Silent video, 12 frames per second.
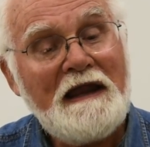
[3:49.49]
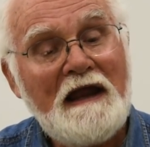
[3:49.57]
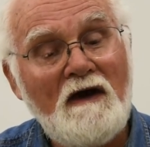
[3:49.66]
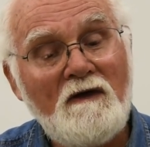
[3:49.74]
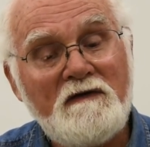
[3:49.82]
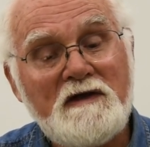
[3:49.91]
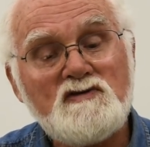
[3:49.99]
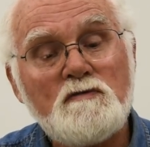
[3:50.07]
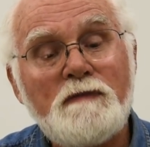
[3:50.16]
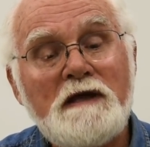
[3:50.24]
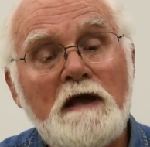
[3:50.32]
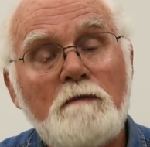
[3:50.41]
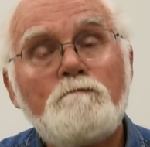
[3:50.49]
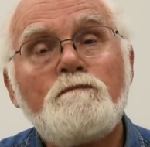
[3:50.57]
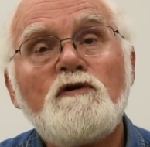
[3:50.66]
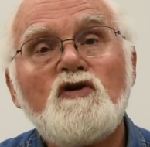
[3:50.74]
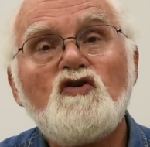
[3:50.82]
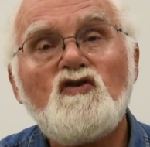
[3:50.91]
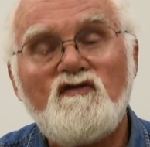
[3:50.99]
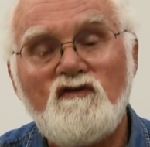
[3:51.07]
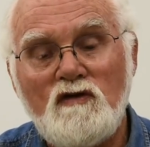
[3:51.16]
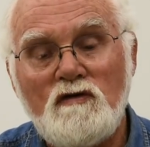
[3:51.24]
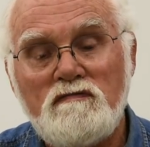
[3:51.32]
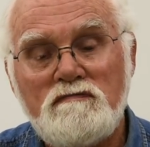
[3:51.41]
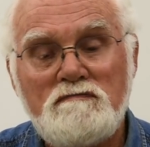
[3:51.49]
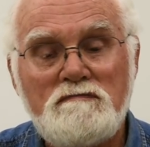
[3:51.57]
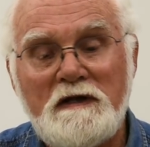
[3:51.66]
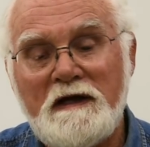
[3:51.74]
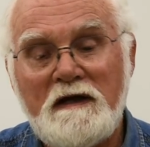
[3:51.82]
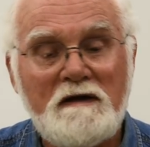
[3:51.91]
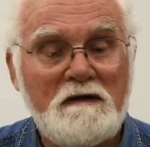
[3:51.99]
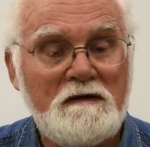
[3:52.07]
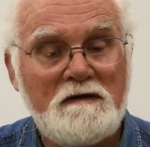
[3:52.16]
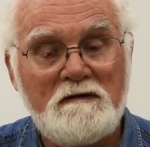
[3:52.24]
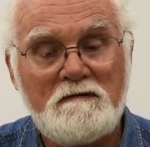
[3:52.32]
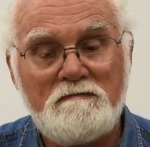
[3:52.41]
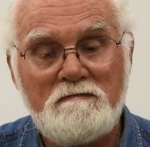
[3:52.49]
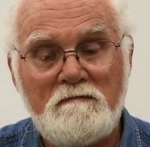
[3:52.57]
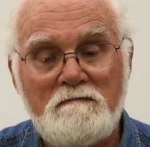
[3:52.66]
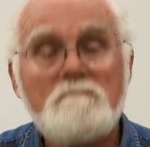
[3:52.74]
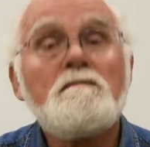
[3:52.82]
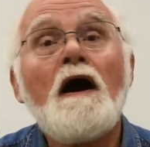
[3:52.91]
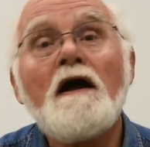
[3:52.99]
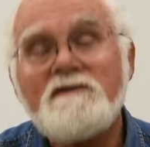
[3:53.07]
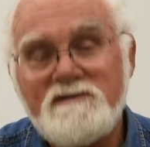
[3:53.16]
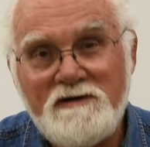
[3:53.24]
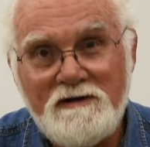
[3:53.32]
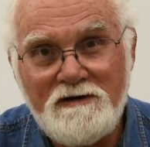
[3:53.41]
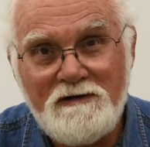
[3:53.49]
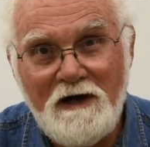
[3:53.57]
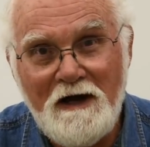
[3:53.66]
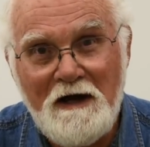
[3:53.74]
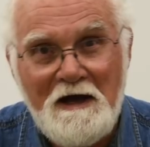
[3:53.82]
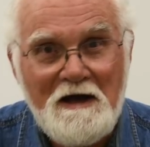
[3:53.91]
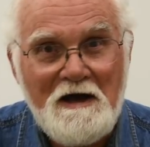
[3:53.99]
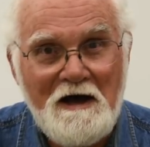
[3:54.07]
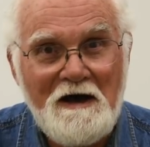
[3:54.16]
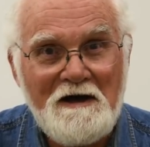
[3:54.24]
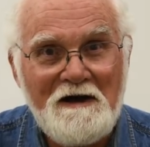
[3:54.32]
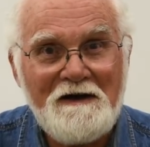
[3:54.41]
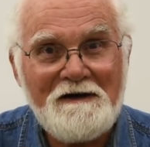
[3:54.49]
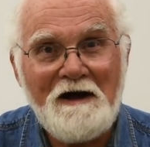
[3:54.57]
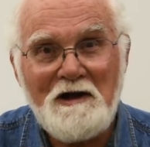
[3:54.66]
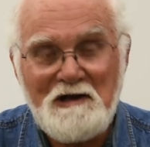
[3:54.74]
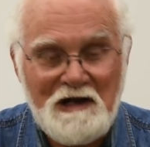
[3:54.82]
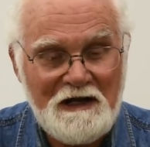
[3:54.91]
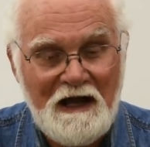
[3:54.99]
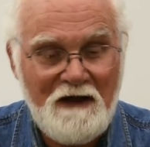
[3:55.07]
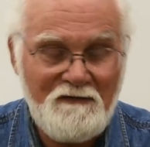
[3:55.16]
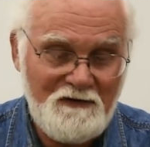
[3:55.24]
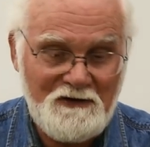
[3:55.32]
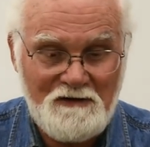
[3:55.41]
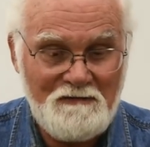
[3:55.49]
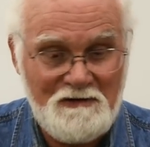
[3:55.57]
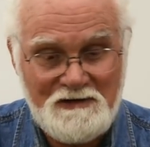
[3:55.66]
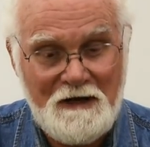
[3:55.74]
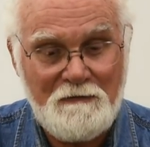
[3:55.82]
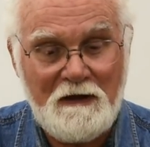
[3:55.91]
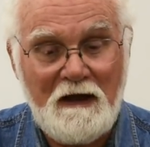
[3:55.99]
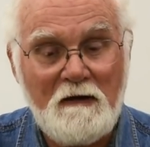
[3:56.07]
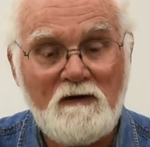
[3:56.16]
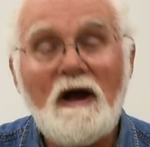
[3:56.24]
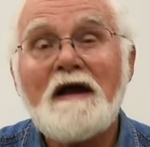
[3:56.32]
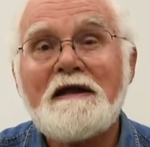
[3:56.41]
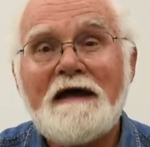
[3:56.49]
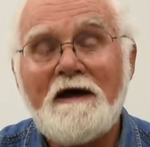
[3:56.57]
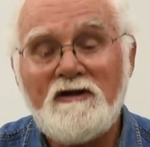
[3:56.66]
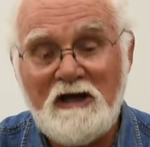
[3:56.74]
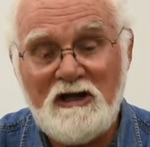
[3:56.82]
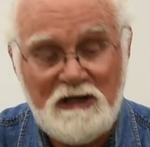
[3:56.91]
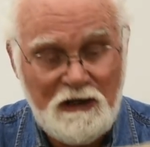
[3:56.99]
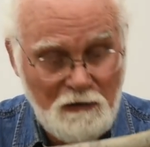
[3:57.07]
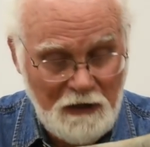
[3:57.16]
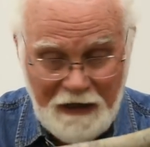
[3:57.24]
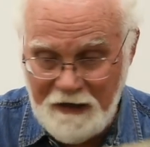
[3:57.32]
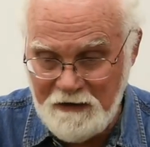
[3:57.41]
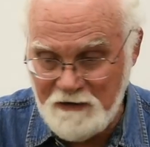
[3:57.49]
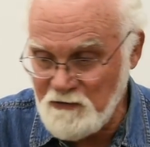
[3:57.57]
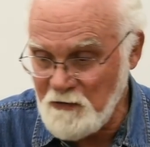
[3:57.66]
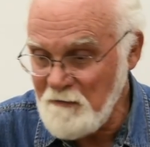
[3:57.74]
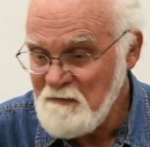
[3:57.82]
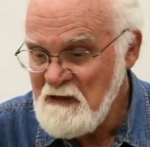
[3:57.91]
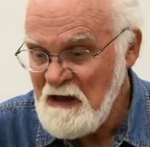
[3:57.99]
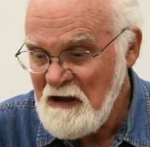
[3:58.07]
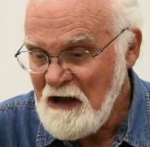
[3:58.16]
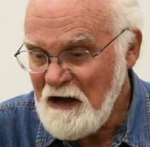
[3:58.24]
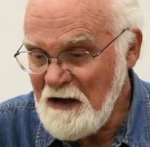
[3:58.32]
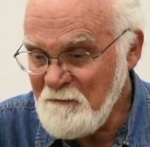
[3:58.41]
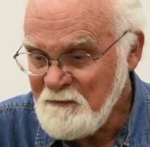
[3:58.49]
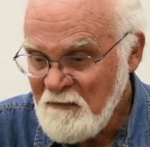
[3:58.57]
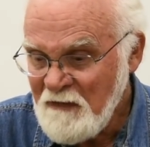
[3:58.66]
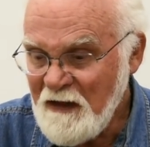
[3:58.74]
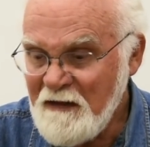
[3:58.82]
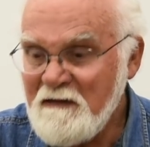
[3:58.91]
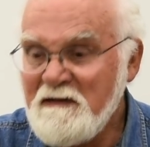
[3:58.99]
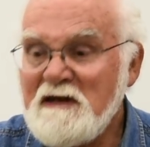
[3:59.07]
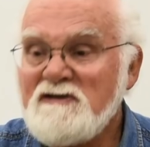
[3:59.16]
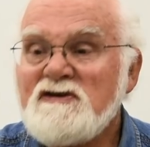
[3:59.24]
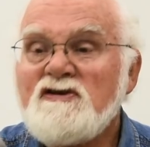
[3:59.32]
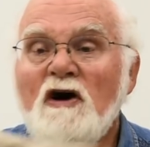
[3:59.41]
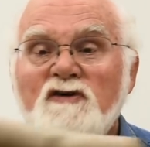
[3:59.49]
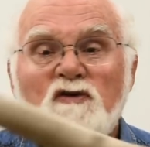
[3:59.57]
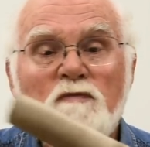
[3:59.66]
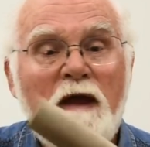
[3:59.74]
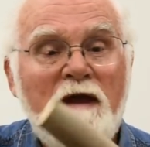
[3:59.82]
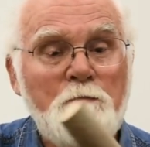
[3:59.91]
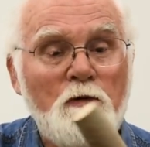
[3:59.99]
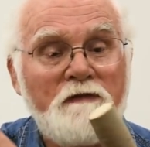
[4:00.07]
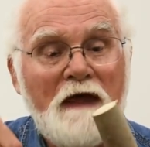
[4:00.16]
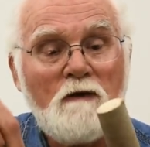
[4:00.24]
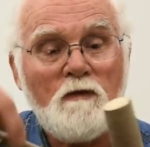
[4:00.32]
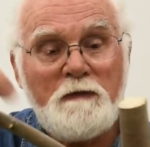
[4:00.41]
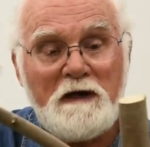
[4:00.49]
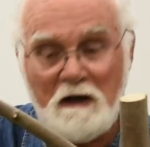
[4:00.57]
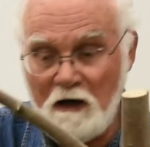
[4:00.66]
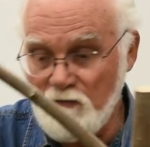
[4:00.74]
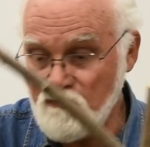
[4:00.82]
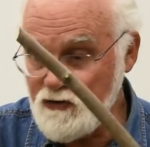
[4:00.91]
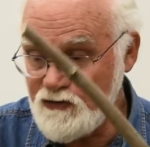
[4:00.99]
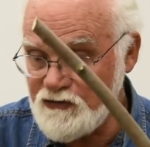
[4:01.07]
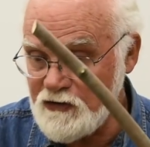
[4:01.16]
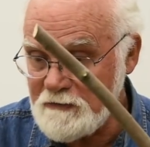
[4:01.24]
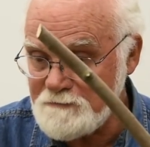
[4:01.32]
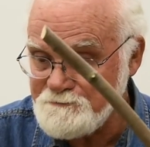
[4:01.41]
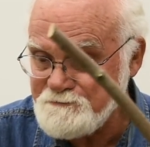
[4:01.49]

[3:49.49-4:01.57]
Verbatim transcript: Now this will be a beautiful like a uh, monster uh, uh, hunting knife or, or, something. A crocodile Dundee would like this one. Uh, this is also maple. That will be a rooster.